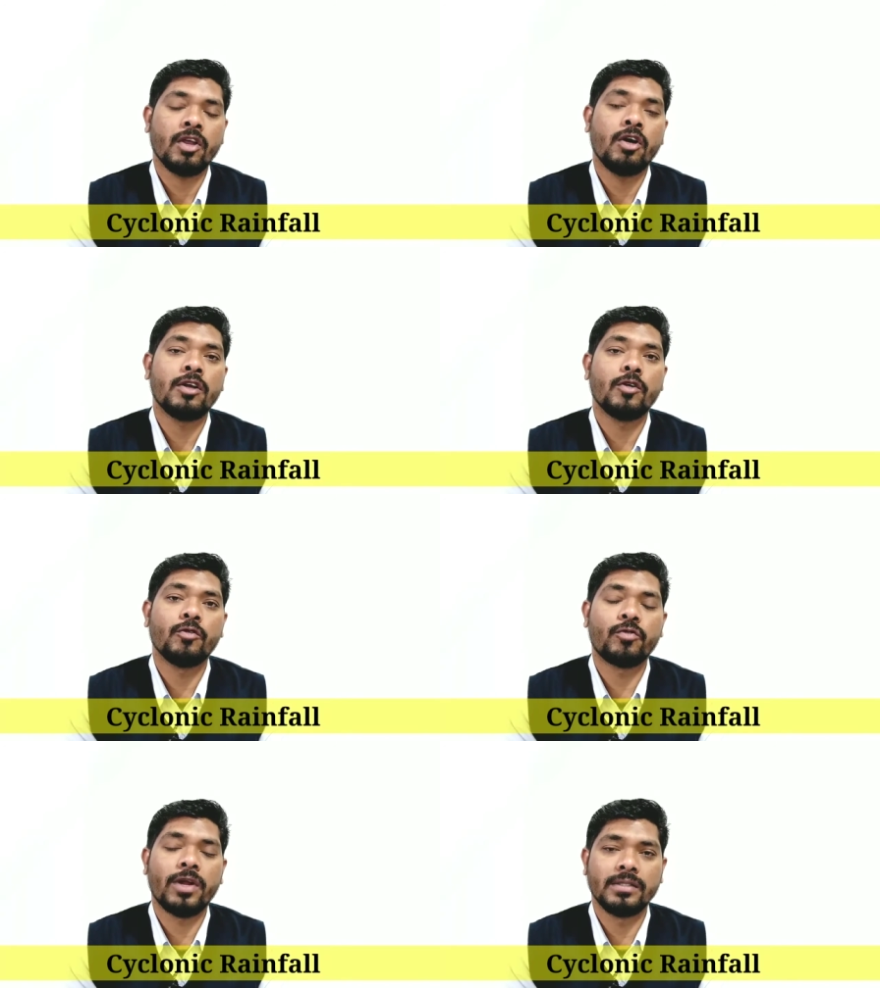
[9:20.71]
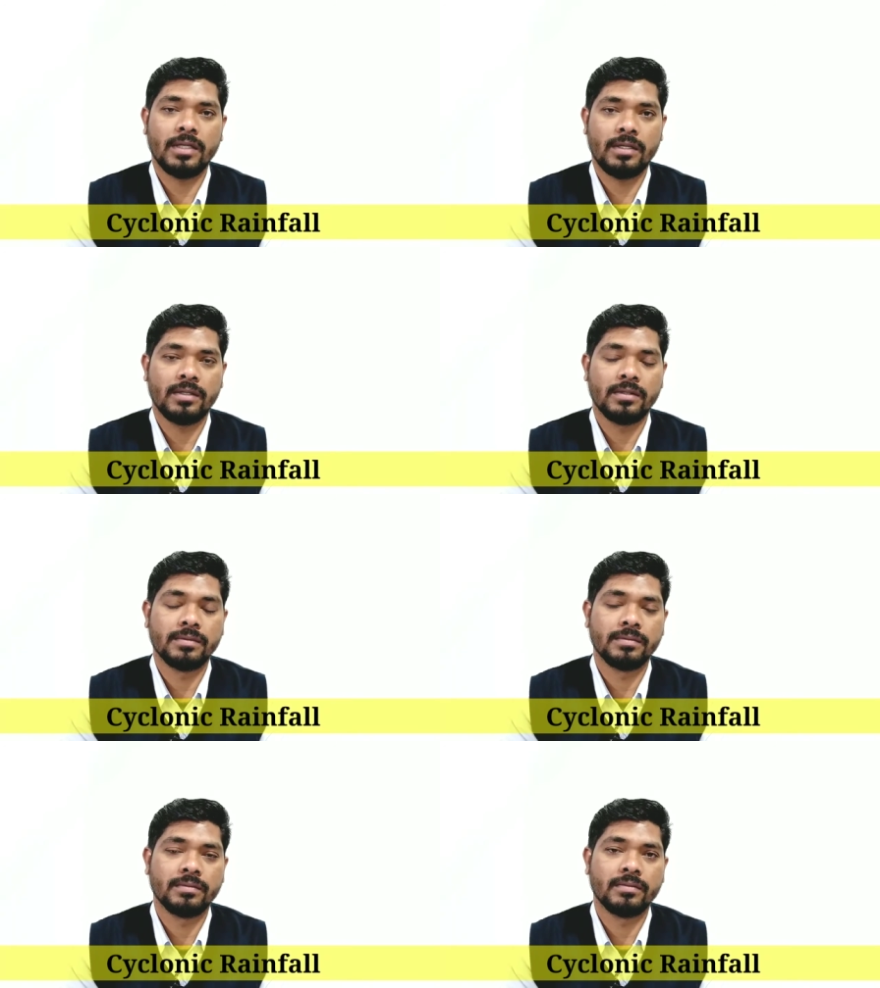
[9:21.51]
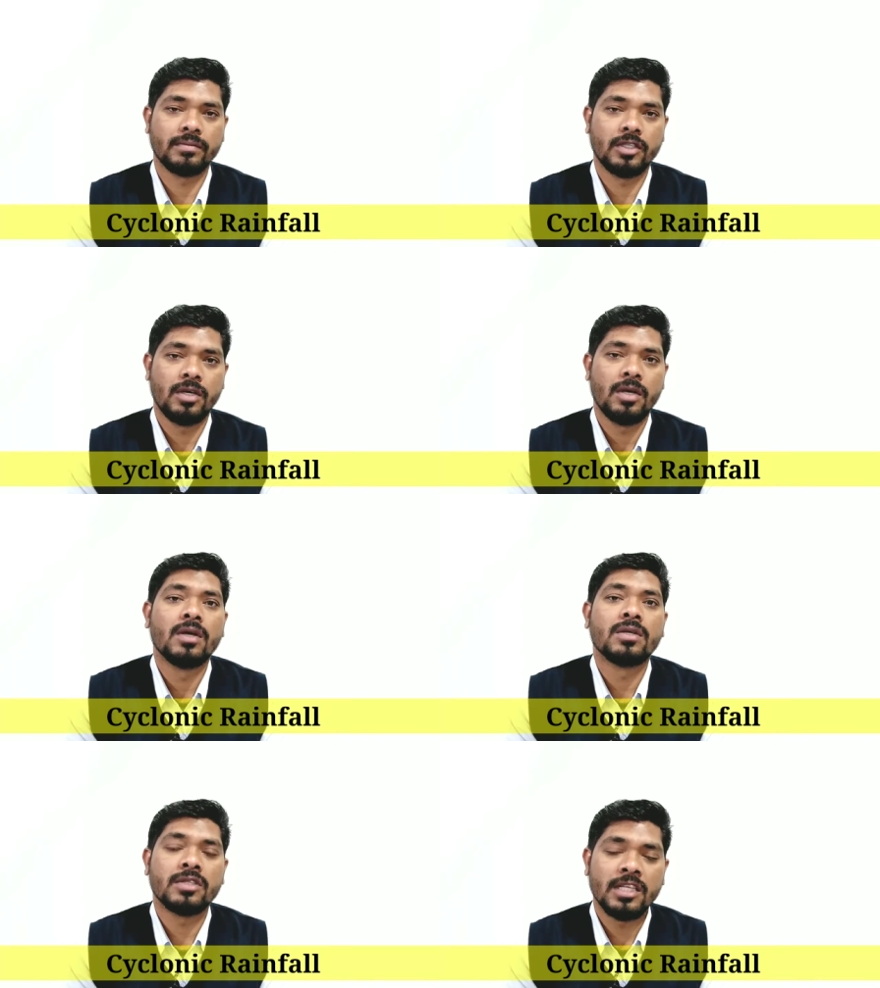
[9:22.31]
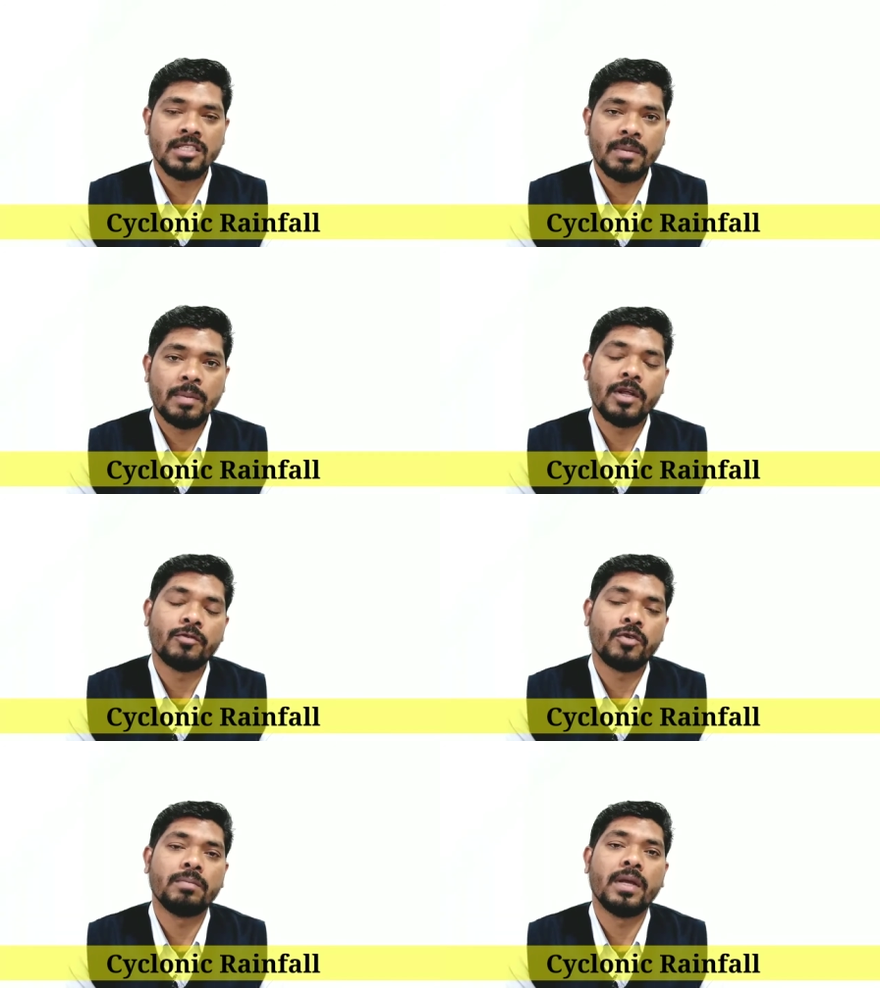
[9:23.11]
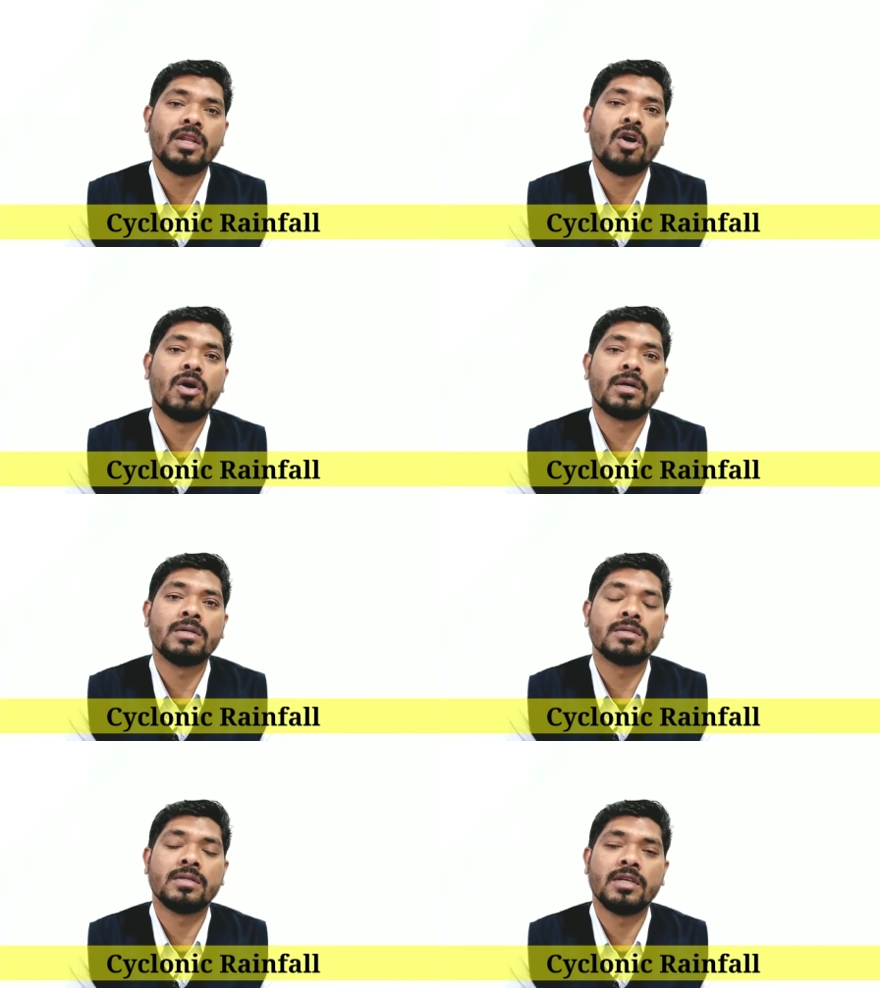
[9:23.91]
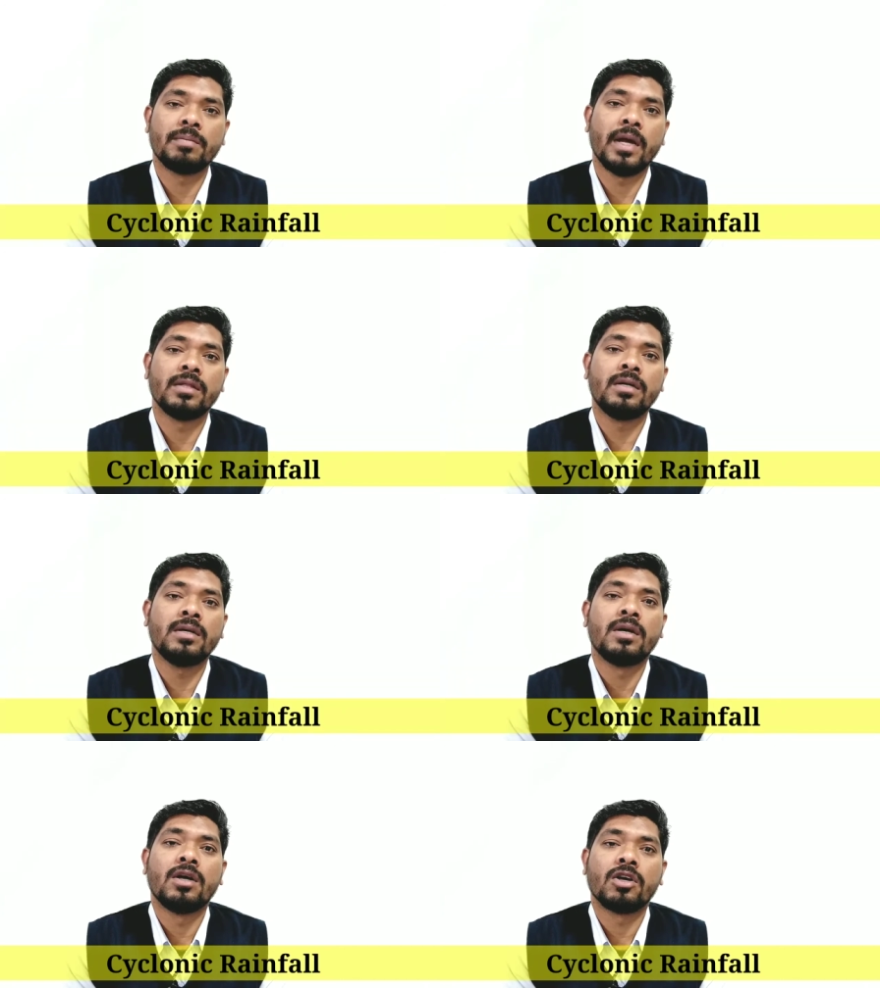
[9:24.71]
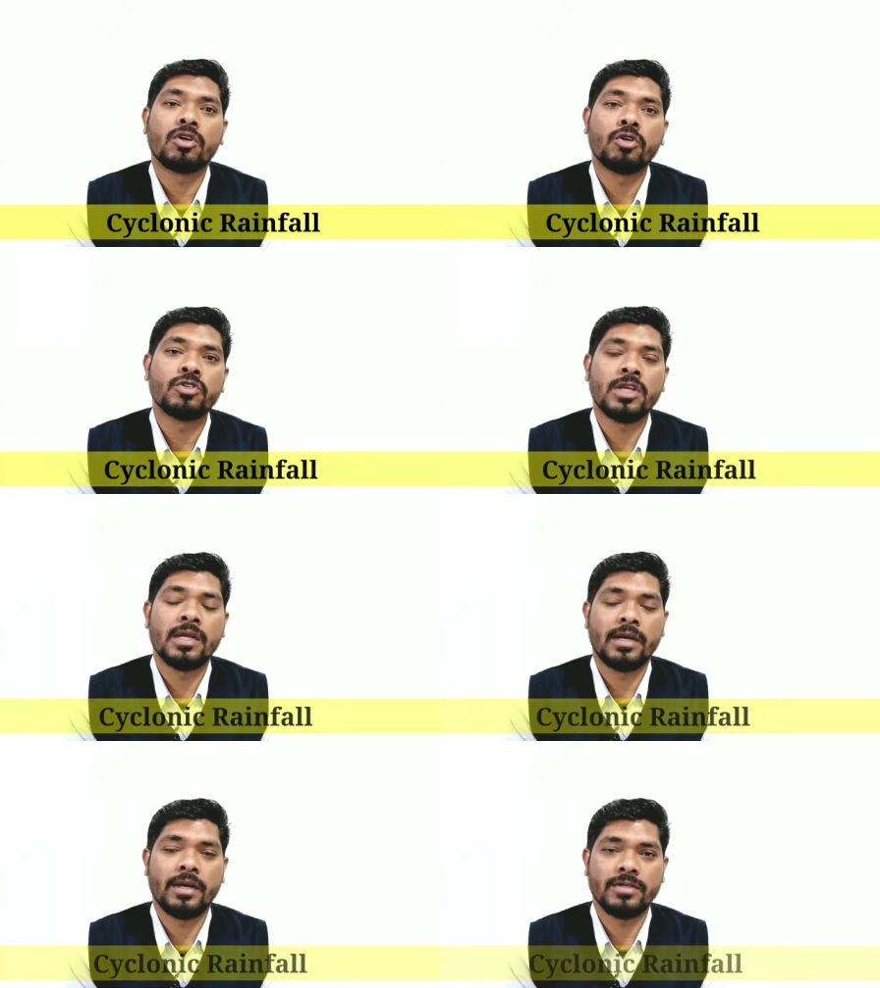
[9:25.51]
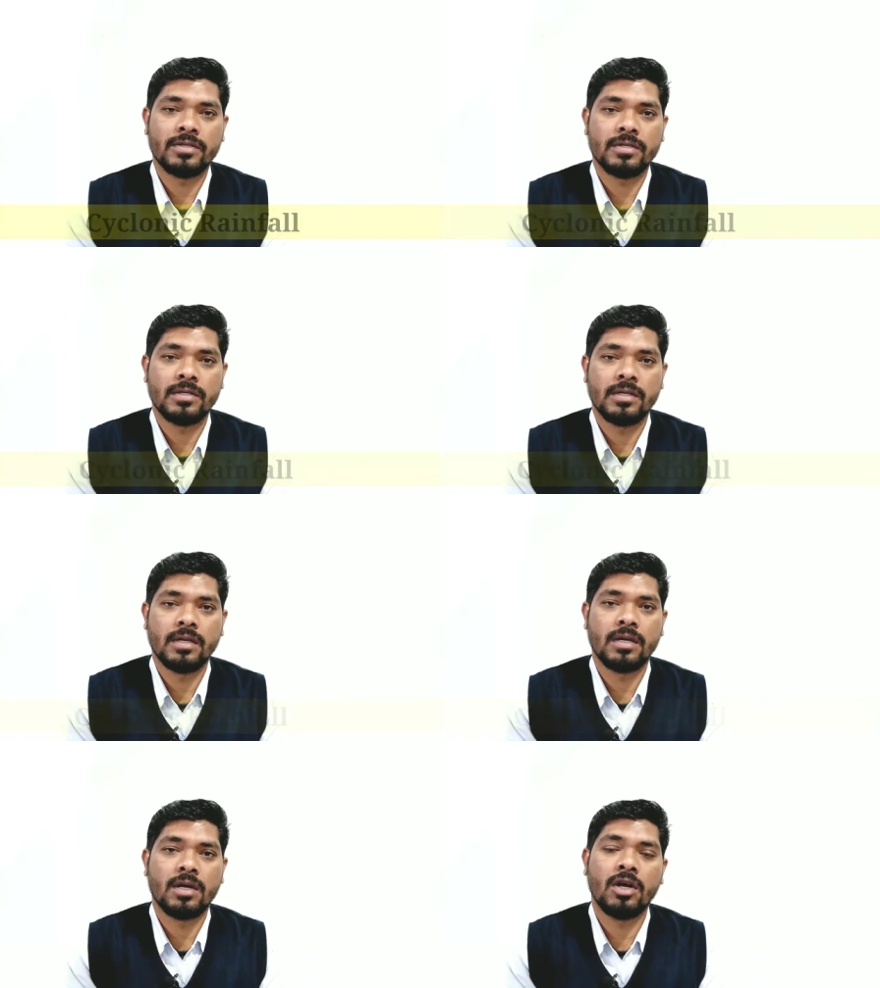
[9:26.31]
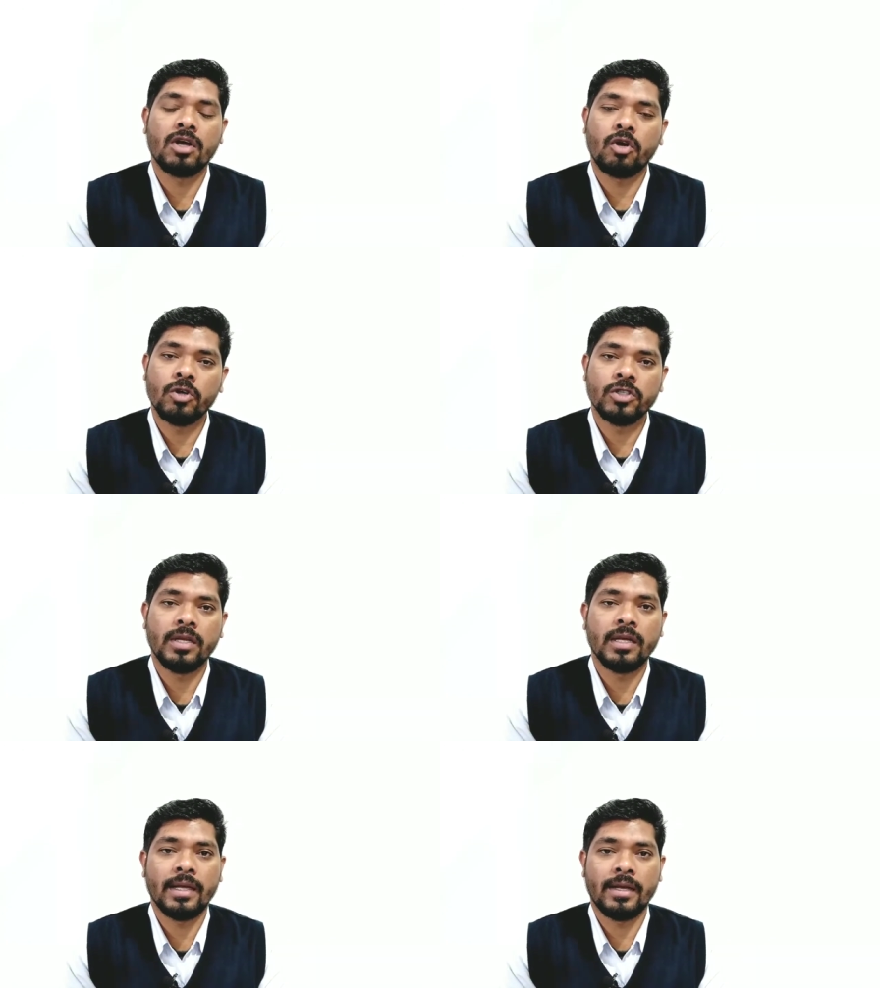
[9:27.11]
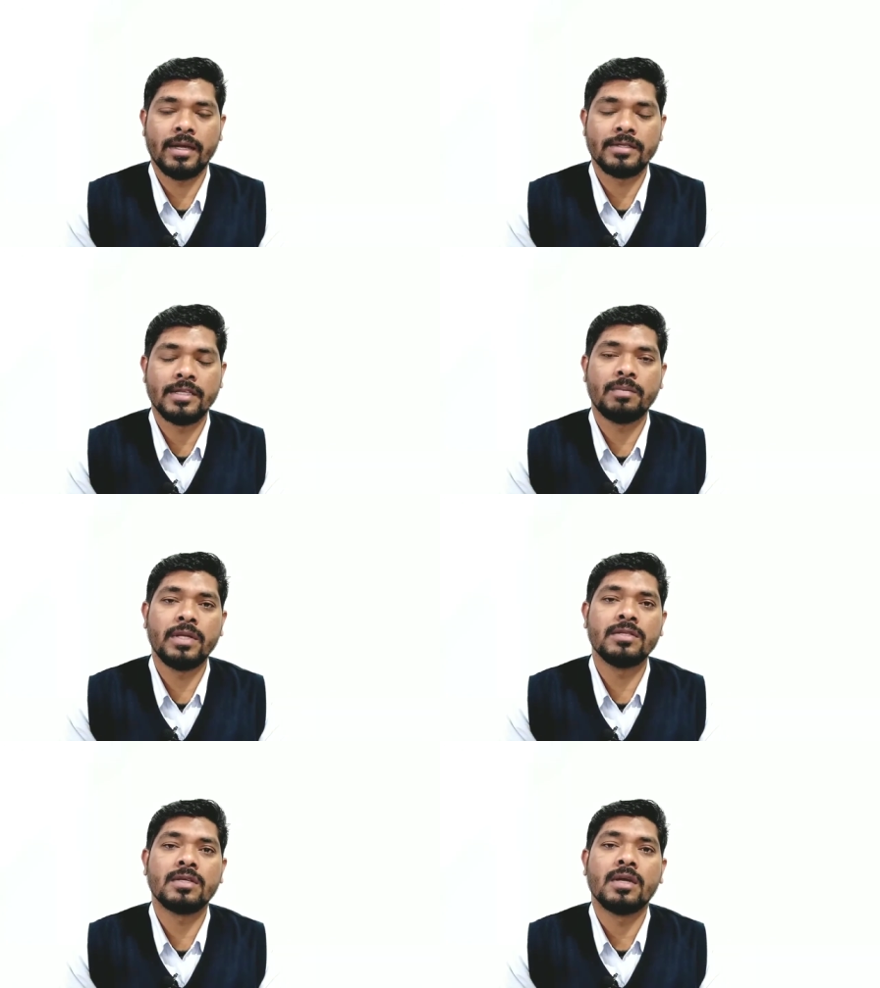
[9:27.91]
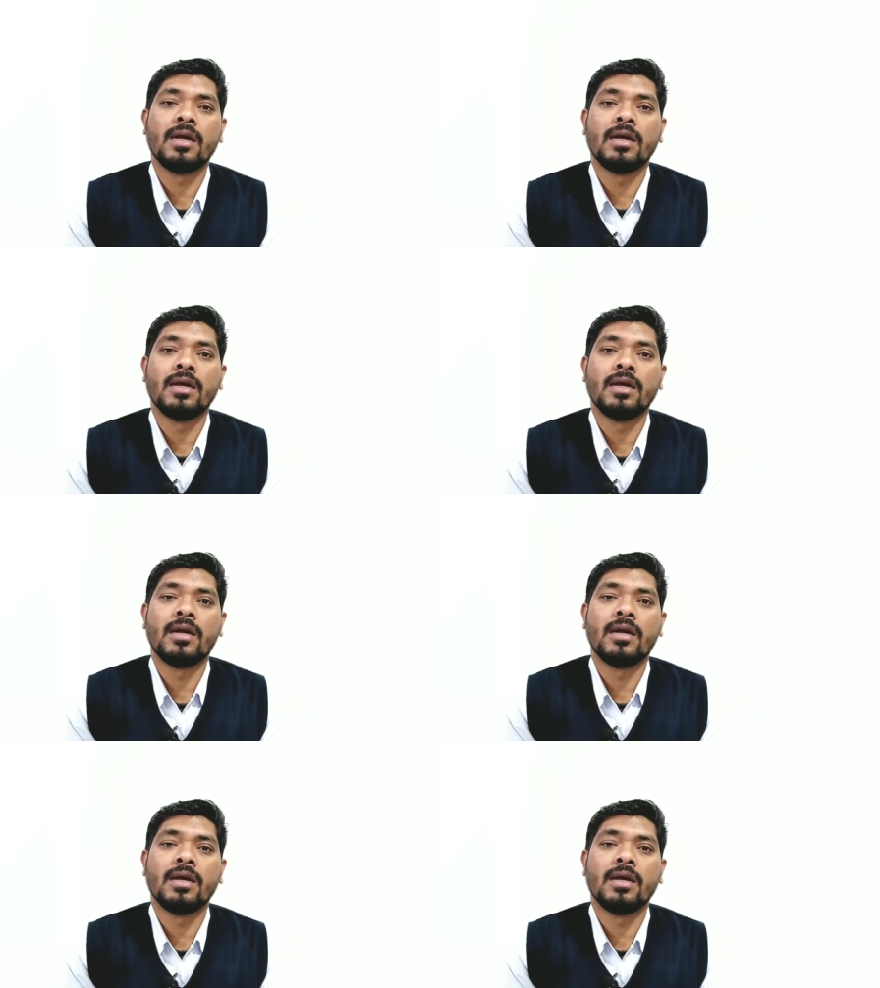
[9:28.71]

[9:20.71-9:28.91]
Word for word: or frontal. So, this type of rainfall mainly occurs nearby the coastal areas or oceanic areas that means